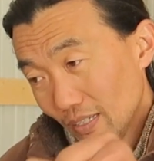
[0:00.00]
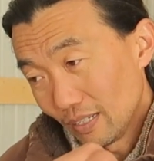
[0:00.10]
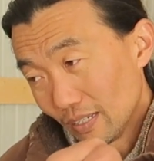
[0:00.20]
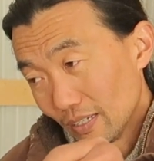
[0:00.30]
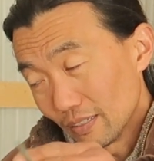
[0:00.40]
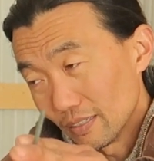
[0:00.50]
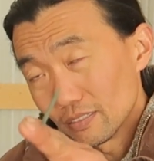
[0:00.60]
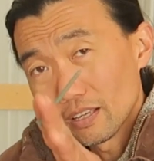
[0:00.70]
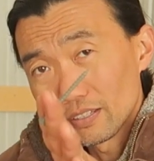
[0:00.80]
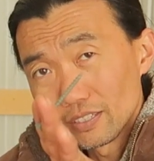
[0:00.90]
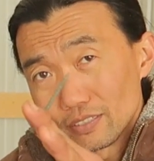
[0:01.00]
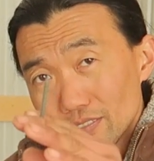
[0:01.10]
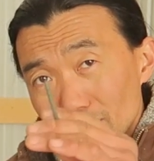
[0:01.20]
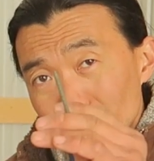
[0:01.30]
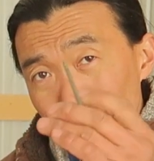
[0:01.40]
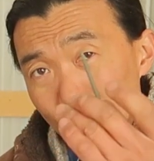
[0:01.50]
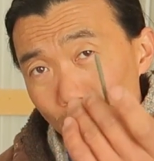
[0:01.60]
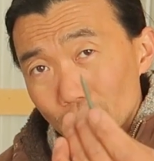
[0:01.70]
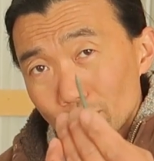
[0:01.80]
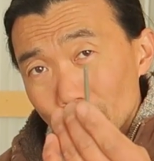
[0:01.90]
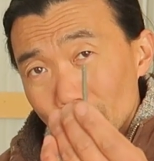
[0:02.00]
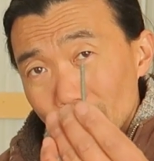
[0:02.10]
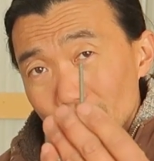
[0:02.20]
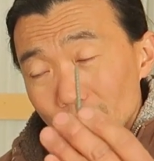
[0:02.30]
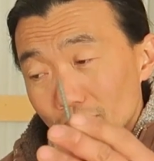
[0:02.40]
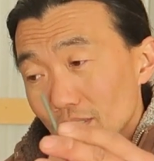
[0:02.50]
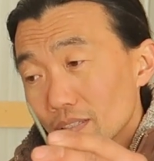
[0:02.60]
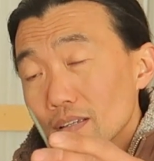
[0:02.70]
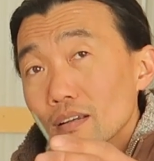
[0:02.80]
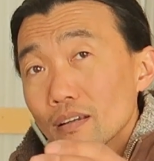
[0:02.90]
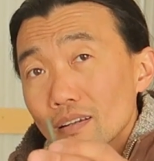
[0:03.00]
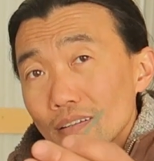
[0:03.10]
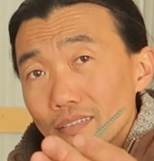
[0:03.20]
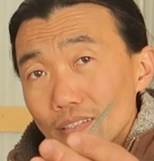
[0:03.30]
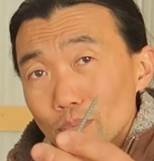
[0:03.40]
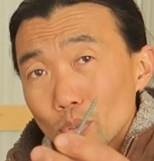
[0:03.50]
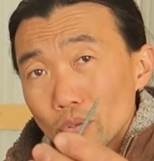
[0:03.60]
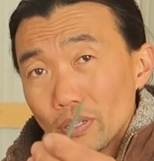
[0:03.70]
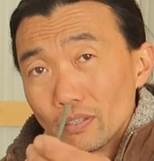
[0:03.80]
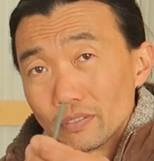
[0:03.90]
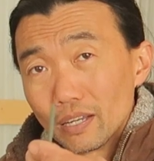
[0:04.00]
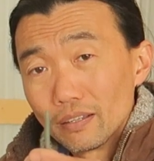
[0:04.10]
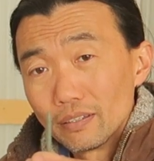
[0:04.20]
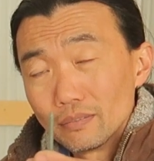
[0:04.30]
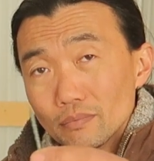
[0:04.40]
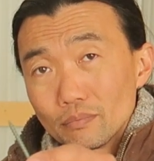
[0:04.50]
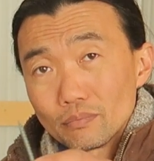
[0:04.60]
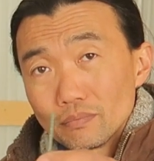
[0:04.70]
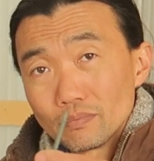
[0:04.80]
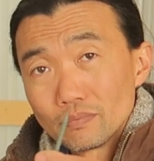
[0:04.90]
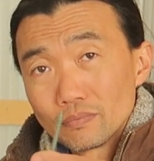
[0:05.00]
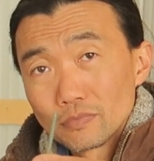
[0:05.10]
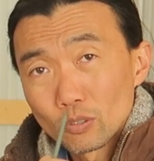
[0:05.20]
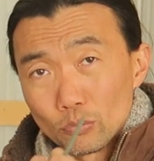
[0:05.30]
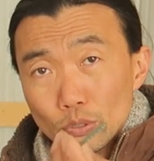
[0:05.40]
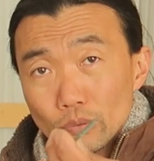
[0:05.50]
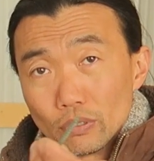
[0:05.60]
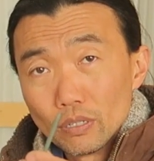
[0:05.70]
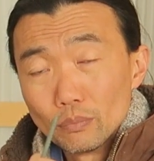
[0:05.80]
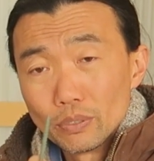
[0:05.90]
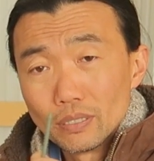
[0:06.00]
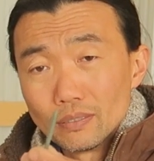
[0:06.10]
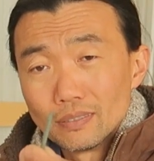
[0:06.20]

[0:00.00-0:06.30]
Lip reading: And it's a lot easier just to unscrew things than to pull nails out and ruin the lumber.